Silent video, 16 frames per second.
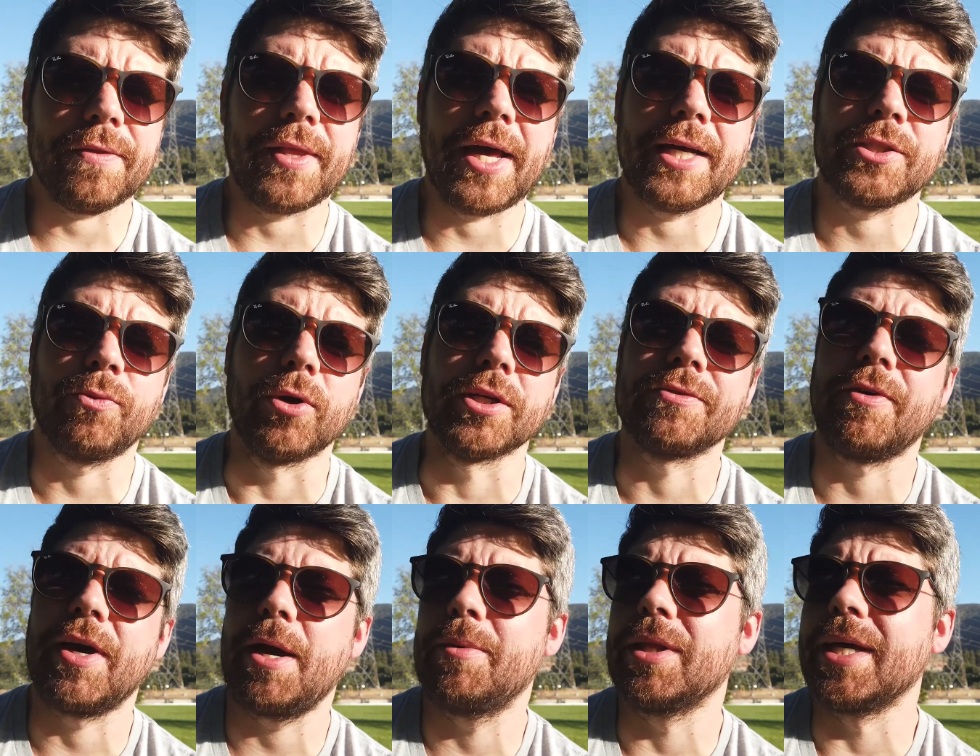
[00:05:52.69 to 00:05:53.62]
That's where
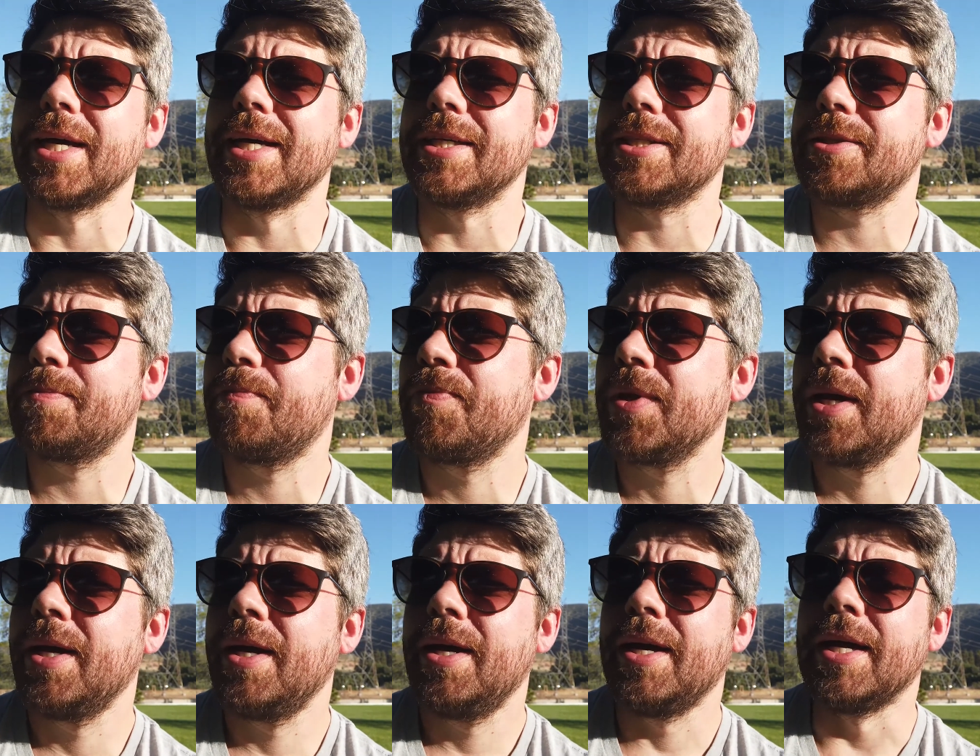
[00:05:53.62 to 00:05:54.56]
his family is
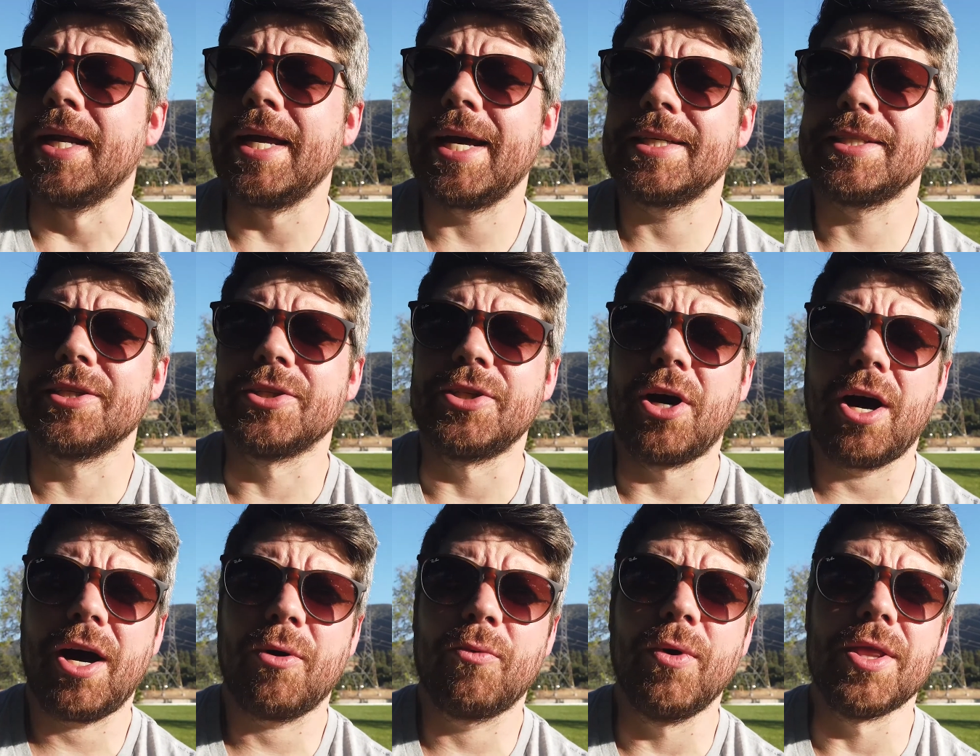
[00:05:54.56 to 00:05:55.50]
and he has his
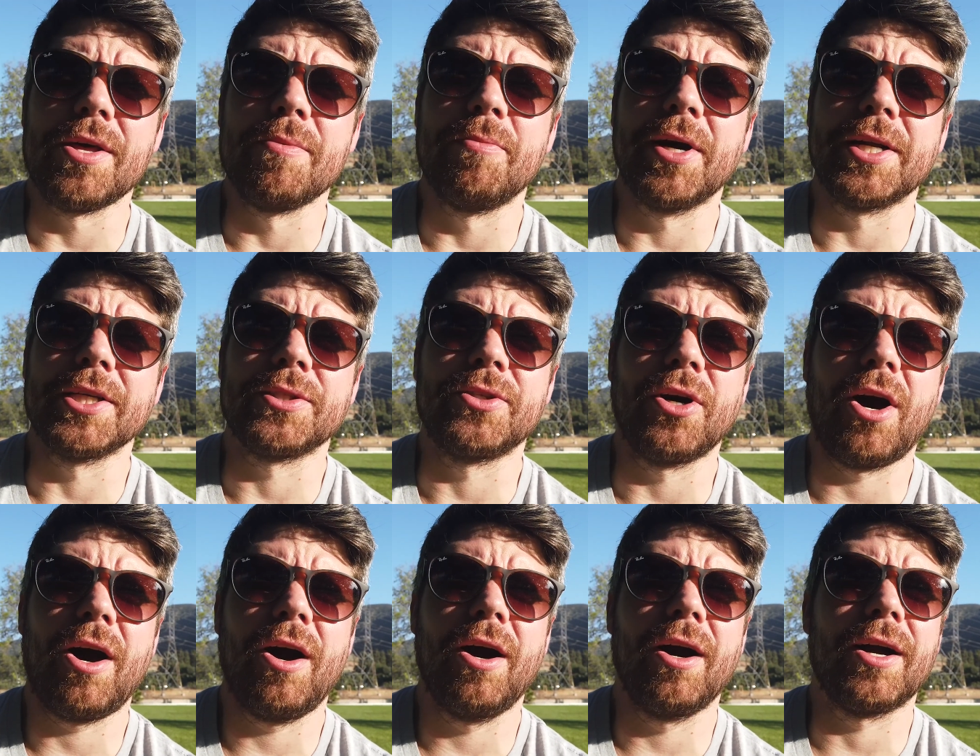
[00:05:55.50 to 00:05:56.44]
dog with him, but his
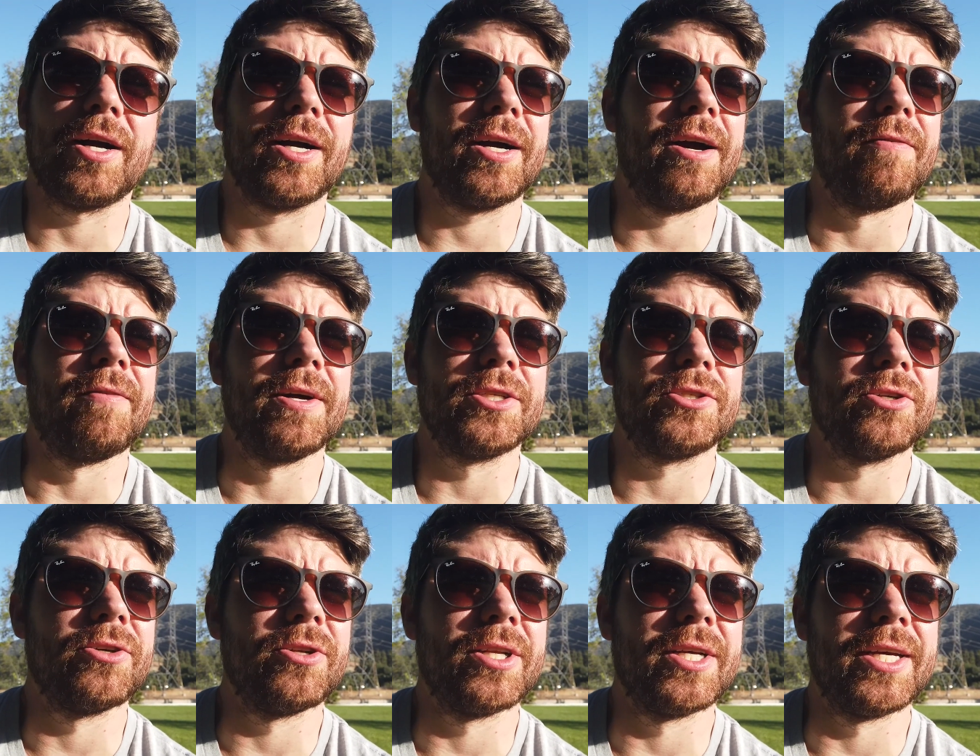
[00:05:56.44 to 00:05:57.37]
dog
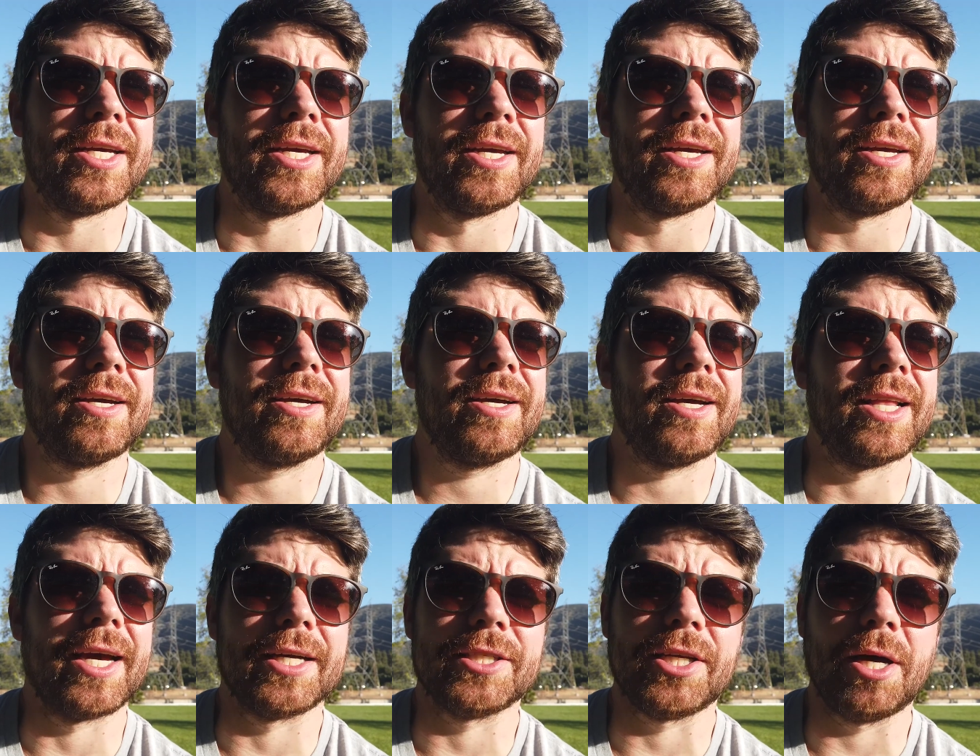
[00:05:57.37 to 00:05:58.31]
eventually,
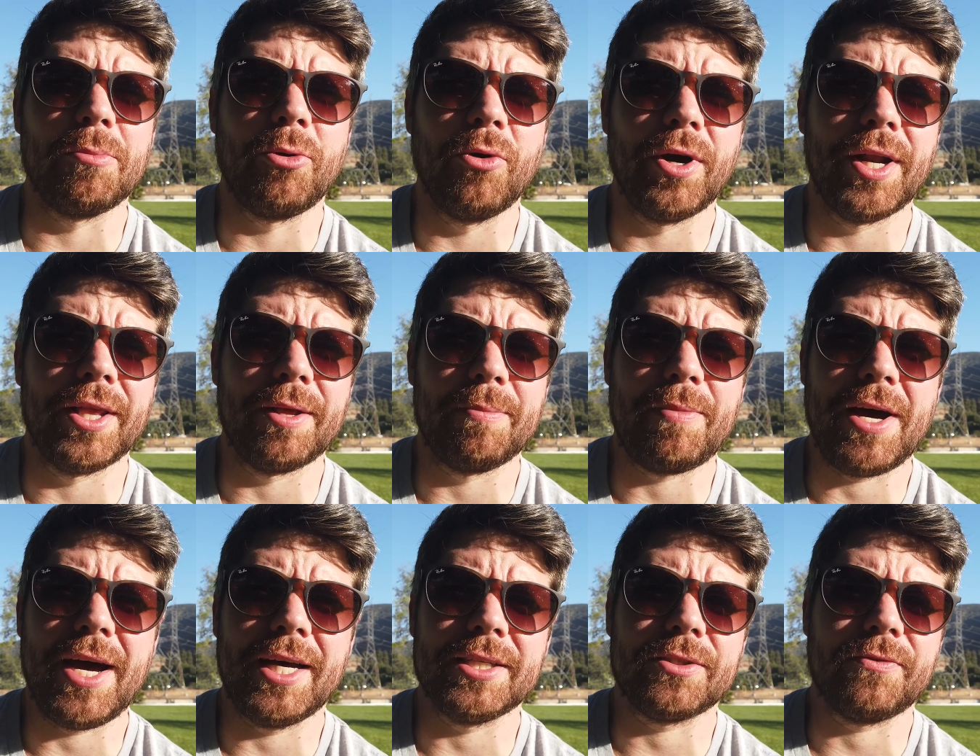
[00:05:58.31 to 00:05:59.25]
like at some point in the
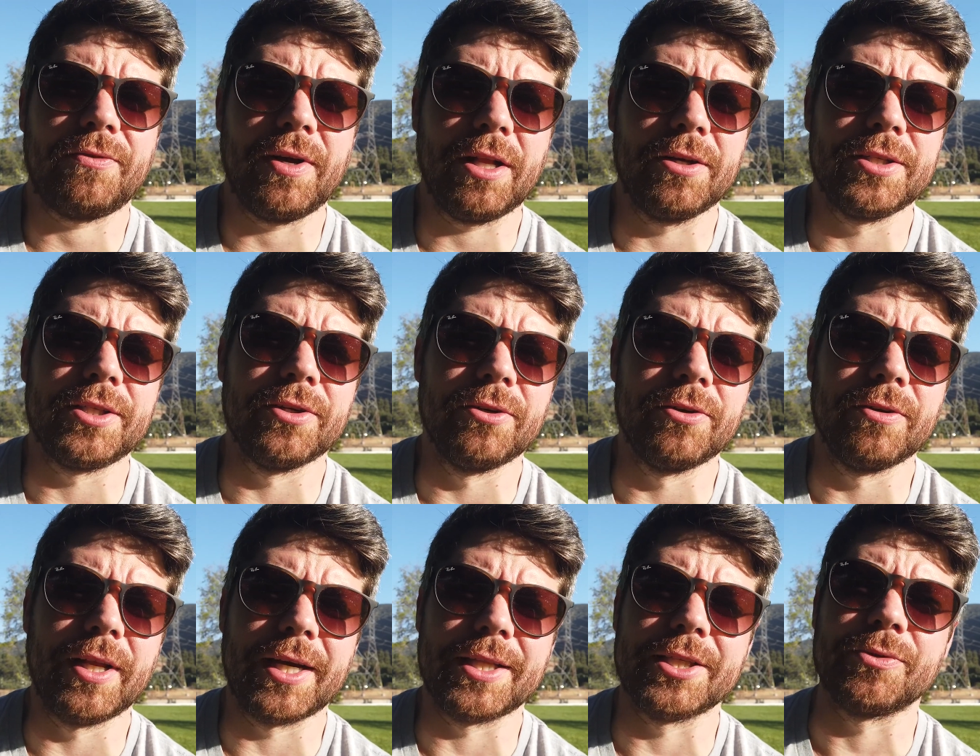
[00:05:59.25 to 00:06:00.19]
past, fell
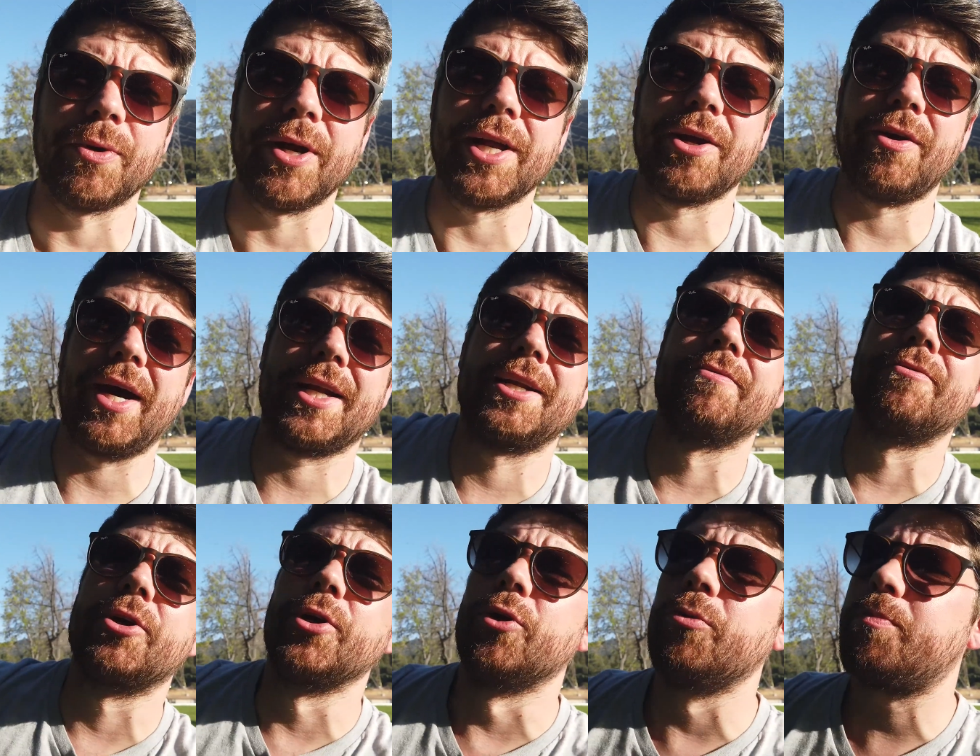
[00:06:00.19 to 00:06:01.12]
into like this
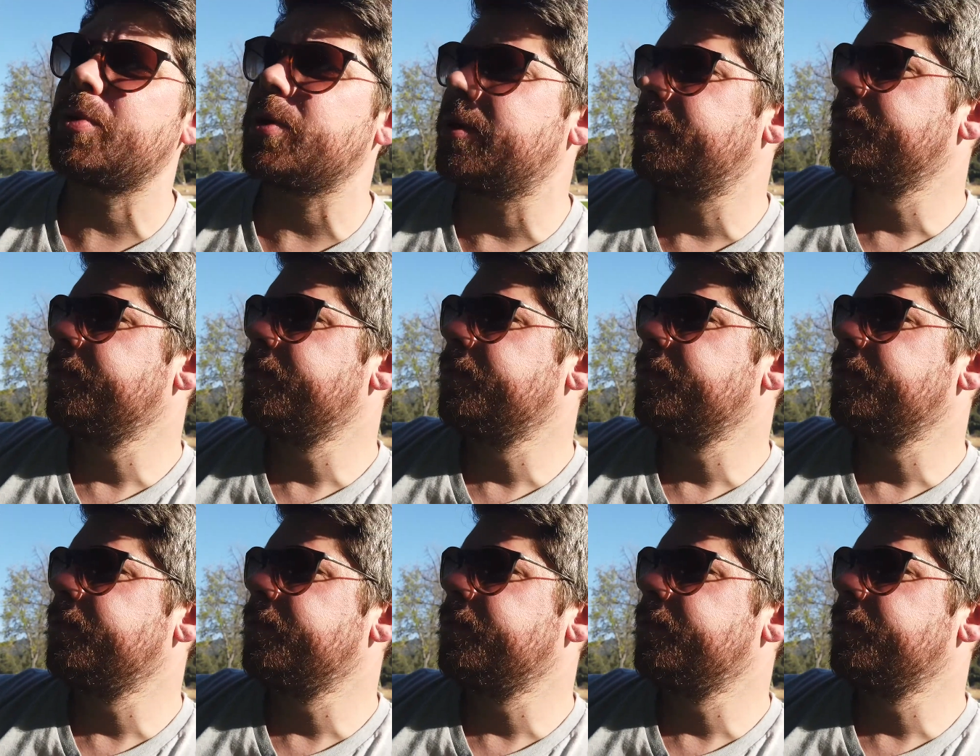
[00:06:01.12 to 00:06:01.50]
radioactive goop